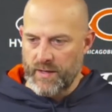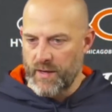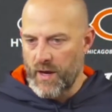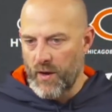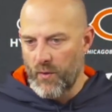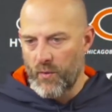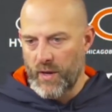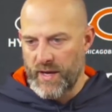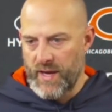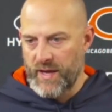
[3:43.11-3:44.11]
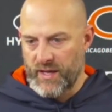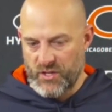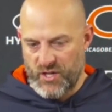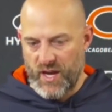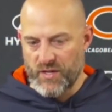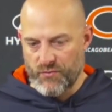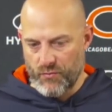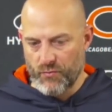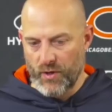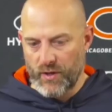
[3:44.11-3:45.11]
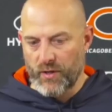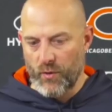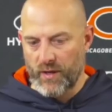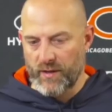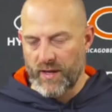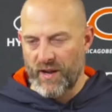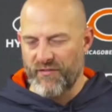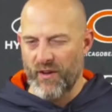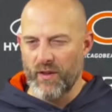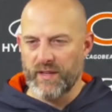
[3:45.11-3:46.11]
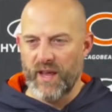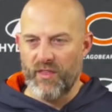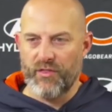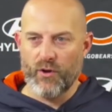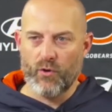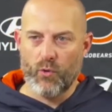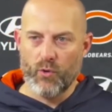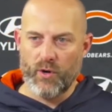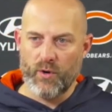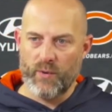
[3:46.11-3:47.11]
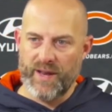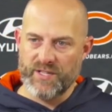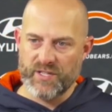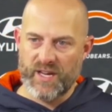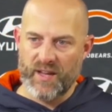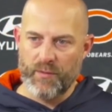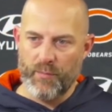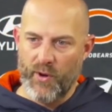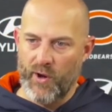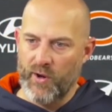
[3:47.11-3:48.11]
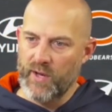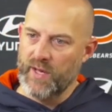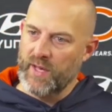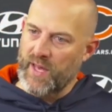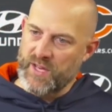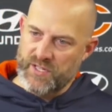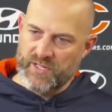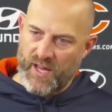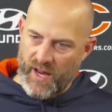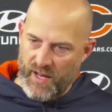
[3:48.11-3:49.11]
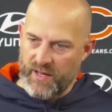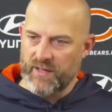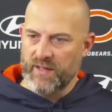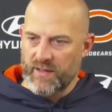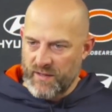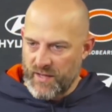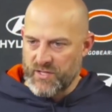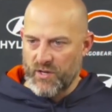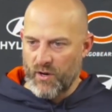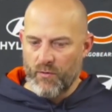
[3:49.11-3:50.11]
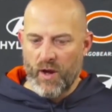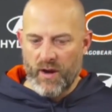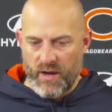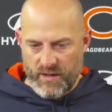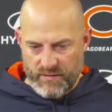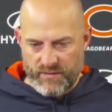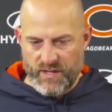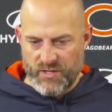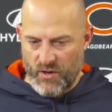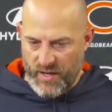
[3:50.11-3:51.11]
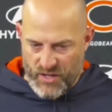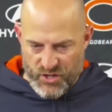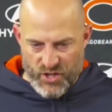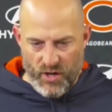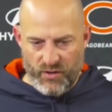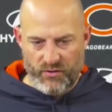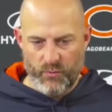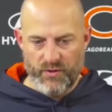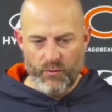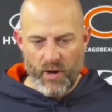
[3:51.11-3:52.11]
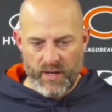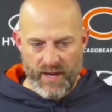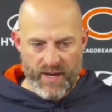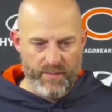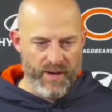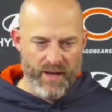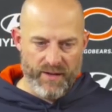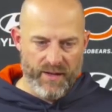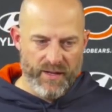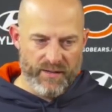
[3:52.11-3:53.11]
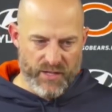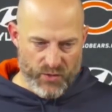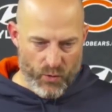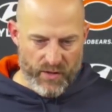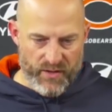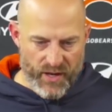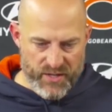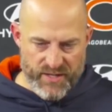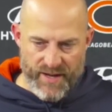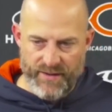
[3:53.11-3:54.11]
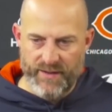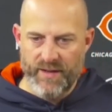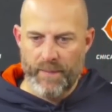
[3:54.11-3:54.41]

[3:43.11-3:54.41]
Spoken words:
It can change really quickly. And I felt like that third quarter when they just got the ball and just kind of they started running it, and they started getting chunks with the run game, and then they scored the touchdown.